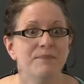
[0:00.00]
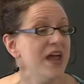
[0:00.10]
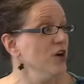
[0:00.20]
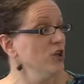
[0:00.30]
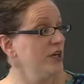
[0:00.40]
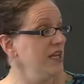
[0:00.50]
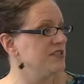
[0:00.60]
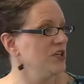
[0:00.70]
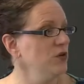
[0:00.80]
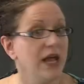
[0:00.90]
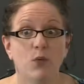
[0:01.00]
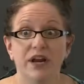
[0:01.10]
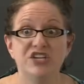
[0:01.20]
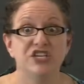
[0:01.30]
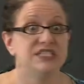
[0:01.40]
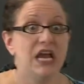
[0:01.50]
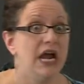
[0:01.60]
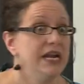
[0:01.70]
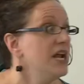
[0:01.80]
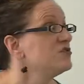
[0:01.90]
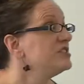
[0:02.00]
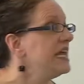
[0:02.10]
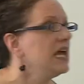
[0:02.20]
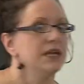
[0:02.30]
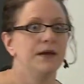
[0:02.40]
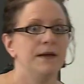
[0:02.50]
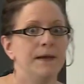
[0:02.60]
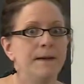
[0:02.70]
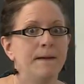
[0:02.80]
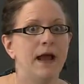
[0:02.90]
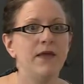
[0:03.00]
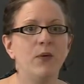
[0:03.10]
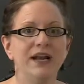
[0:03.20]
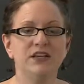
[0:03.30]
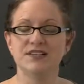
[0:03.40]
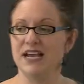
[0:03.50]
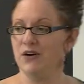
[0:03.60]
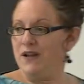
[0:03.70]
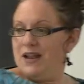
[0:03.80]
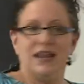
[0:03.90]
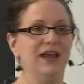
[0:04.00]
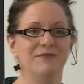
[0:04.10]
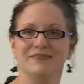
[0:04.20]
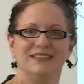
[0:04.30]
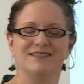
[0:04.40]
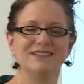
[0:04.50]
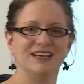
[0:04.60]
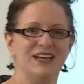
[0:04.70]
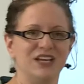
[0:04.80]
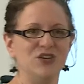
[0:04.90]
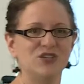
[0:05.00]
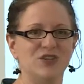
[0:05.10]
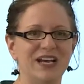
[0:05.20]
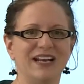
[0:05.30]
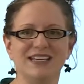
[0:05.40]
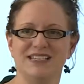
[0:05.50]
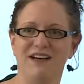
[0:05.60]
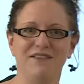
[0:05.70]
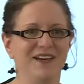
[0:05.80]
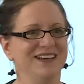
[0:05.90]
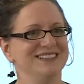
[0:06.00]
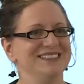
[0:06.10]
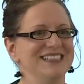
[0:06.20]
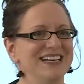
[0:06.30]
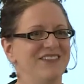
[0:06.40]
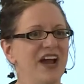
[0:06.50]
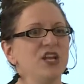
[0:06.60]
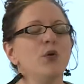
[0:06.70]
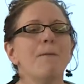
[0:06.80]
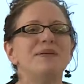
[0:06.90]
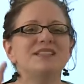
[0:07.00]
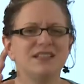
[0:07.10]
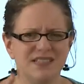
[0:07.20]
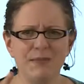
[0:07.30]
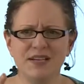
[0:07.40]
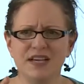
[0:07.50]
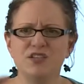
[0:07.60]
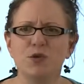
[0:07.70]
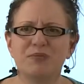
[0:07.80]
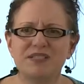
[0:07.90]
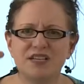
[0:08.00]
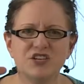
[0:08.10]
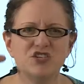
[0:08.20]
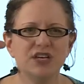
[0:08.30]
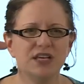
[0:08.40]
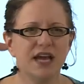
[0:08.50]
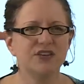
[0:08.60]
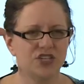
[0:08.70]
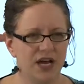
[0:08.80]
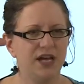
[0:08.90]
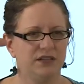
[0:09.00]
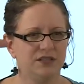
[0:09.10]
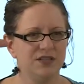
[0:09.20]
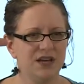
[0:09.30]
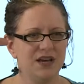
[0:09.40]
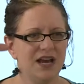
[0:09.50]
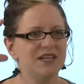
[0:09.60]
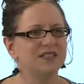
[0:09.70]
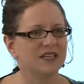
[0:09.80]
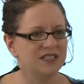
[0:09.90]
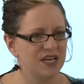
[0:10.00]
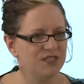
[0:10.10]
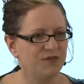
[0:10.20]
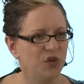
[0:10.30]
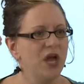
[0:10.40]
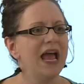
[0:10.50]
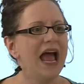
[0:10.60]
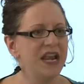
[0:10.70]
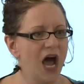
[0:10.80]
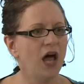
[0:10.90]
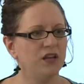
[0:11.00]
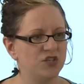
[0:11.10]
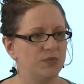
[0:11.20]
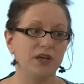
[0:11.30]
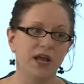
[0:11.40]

They are looking to you like, what did she say? I didn't understand. And then Juanito's like, órale, yo soy el que sabe. Right? You are, does that make sense? You're positioning that child as successful and knowledgeable.